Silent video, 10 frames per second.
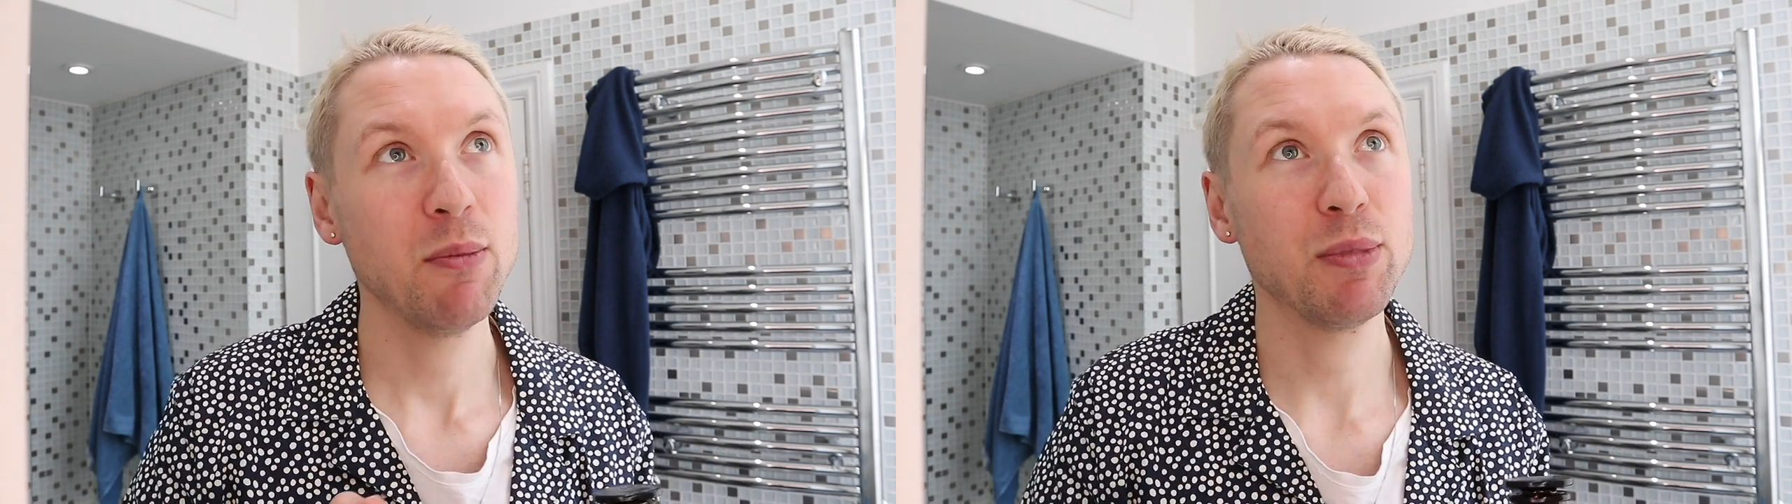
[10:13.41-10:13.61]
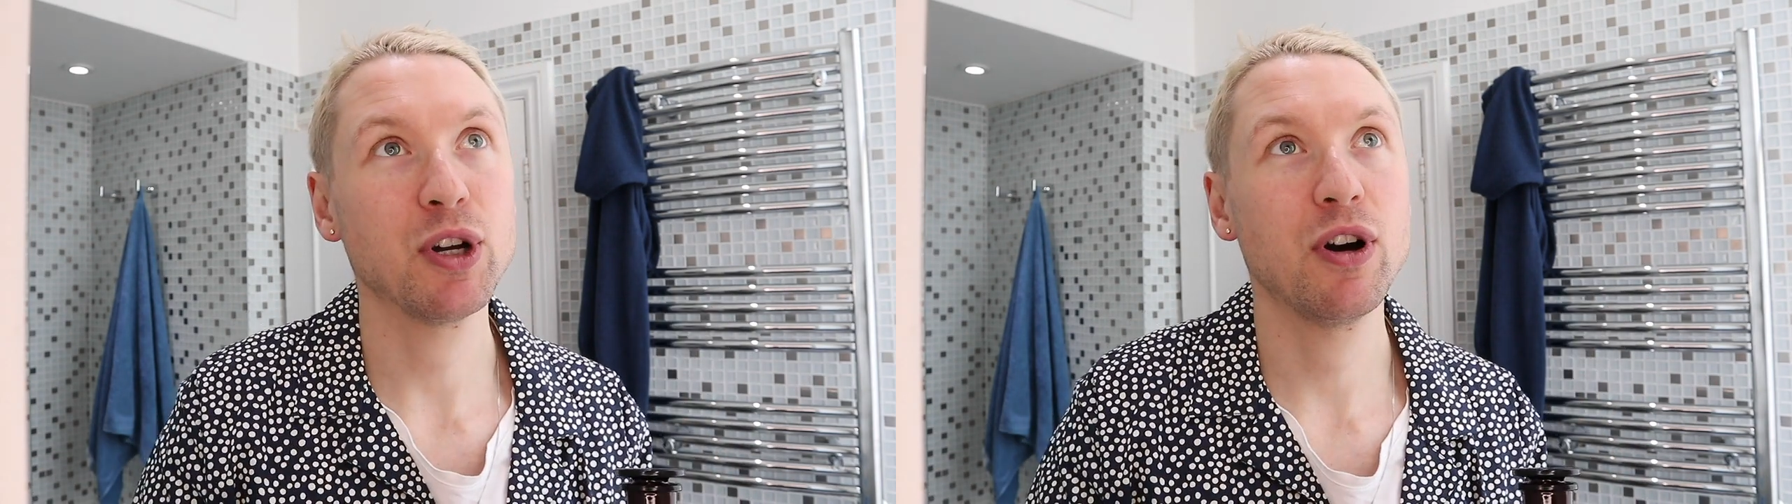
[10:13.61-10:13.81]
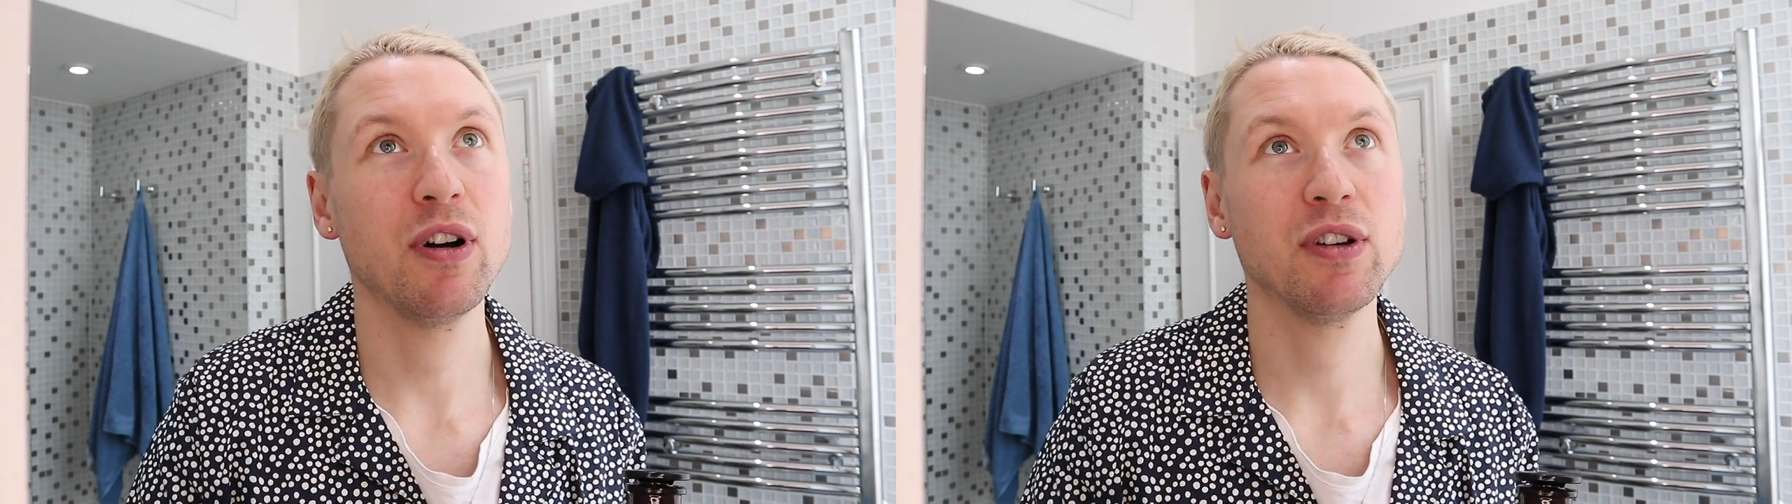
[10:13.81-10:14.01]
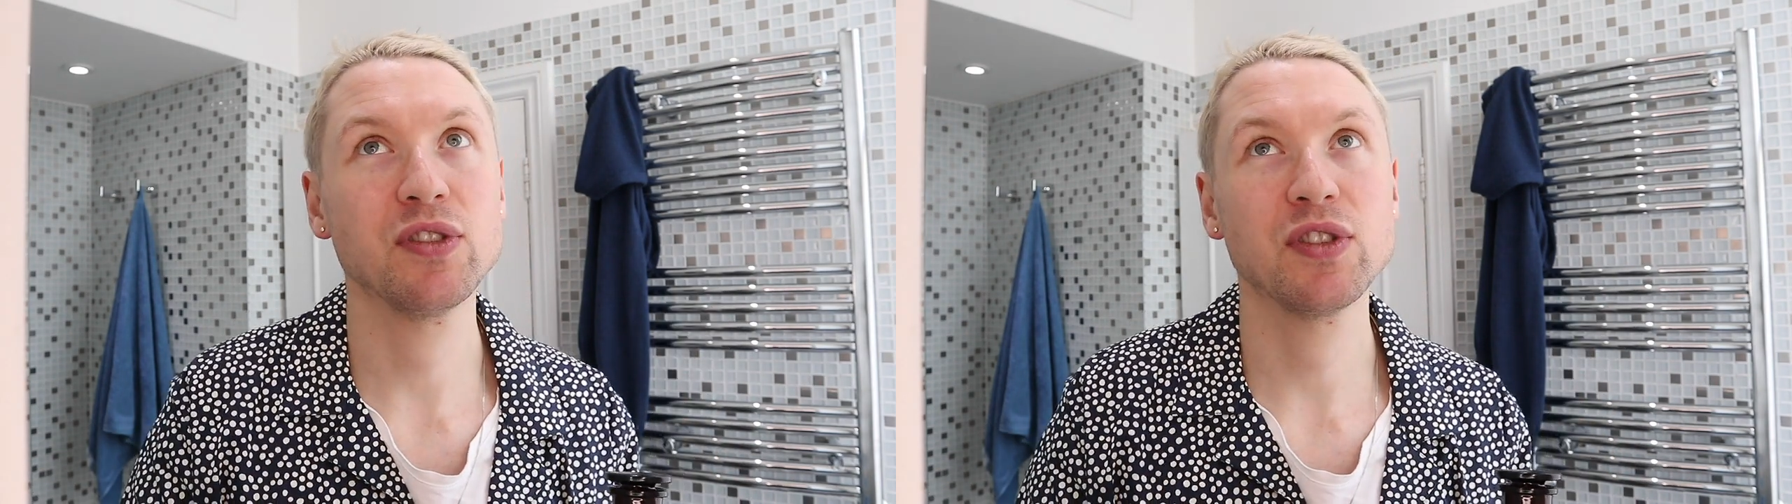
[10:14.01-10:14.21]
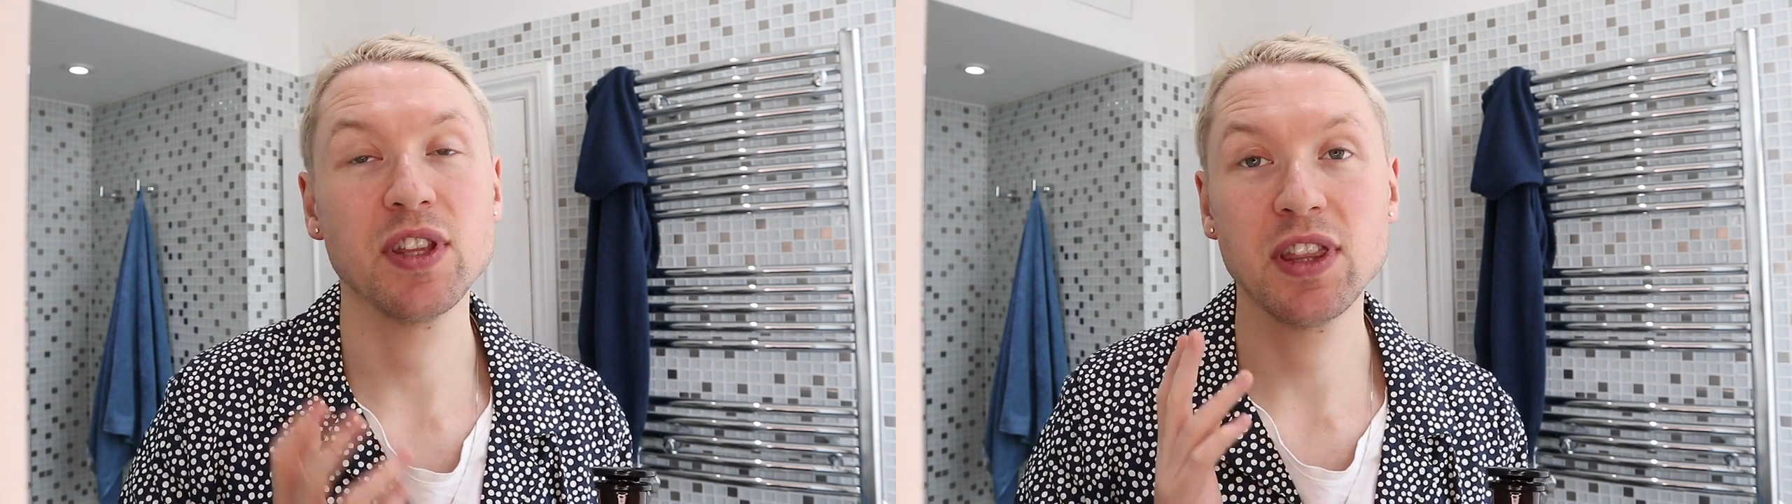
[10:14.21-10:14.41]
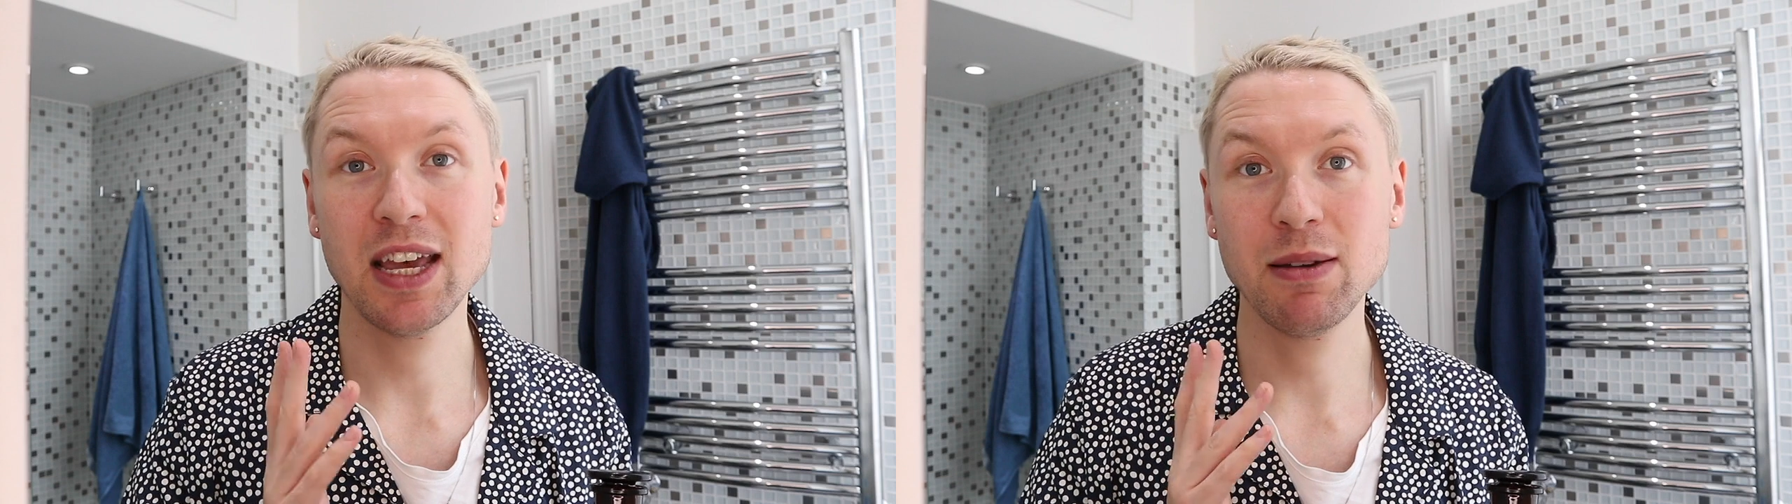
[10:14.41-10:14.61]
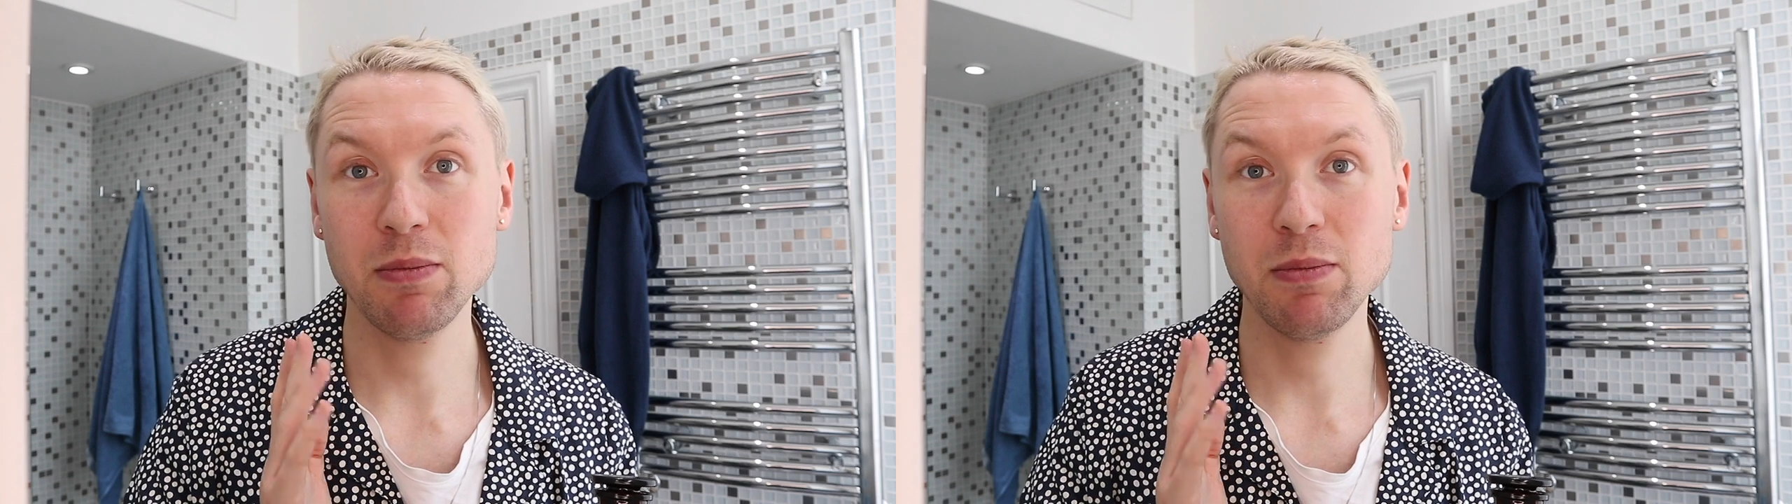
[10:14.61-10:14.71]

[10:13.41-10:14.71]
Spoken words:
because they